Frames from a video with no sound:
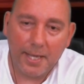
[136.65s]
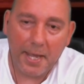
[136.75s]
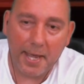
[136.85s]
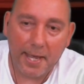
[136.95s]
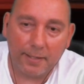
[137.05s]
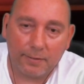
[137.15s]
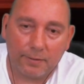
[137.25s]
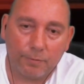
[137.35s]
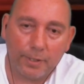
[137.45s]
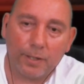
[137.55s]

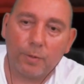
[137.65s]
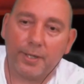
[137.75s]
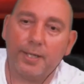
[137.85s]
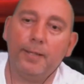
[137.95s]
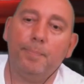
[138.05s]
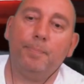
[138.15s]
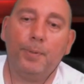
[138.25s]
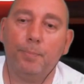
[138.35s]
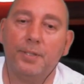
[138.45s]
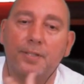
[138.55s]
Excellent. Right, okay.
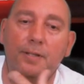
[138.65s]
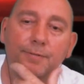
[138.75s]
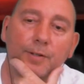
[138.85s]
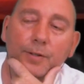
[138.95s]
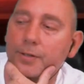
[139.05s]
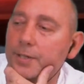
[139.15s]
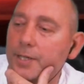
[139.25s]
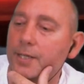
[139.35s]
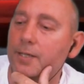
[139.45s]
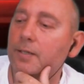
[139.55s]
Pop yourself
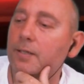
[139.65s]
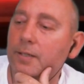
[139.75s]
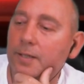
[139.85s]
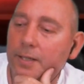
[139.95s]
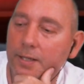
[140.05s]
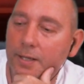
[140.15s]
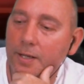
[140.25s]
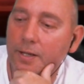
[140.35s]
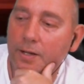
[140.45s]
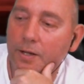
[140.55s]
on
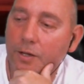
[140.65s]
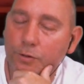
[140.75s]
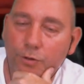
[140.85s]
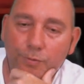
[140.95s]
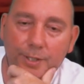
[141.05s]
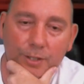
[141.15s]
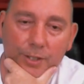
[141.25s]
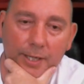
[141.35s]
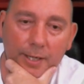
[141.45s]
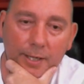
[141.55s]
screen
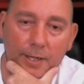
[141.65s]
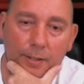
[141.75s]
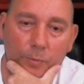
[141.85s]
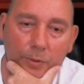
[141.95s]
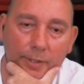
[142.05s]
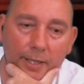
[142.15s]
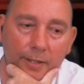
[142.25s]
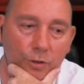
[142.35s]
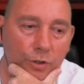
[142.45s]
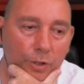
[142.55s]
share, and we'll get
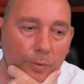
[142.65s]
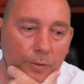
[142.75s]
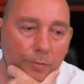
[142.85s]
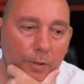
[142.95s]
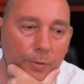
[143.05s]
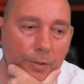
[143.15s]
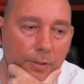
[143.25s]
this show on the road.